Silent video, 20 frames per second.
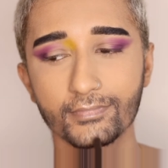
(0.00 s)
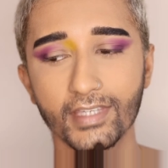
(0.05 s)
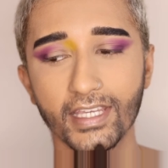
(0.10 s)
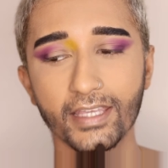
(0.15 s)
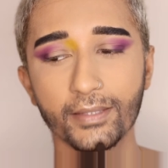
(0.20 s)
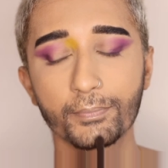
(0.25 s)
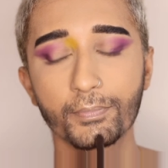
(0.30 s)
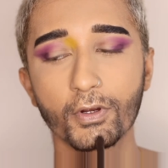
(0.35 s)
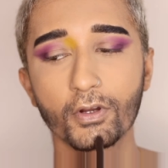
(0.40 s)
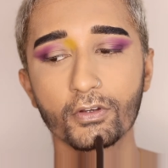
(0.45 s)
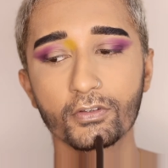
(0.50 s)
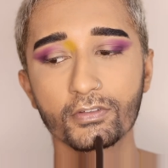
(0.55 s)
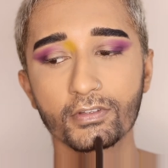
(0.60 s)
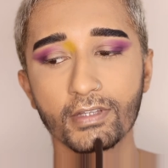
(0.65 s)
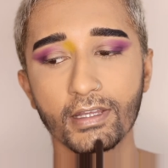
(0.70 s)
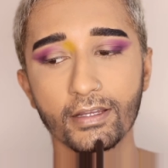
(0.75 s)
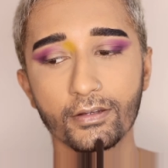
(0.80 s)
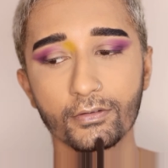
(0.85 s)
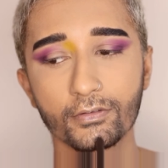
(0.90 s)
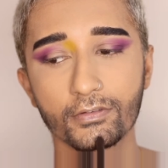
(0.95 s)
In person,
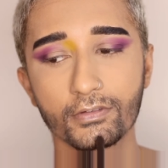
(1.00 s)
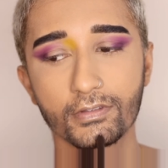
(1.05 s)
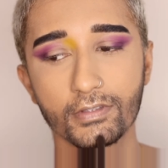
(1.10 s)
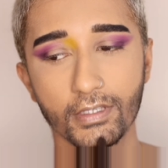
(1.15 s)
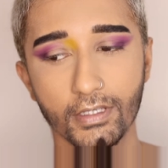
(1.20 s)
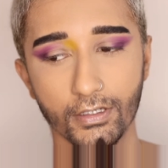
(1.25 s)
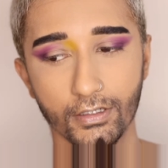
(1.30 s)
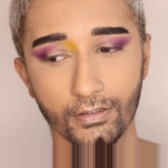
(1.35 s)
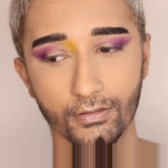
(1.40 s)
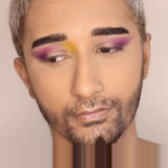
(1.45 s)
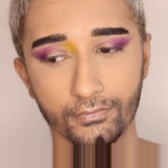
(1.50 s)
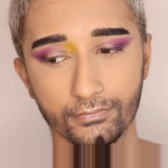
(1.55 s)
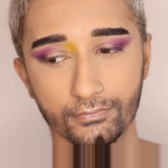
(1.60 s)
I don't see her.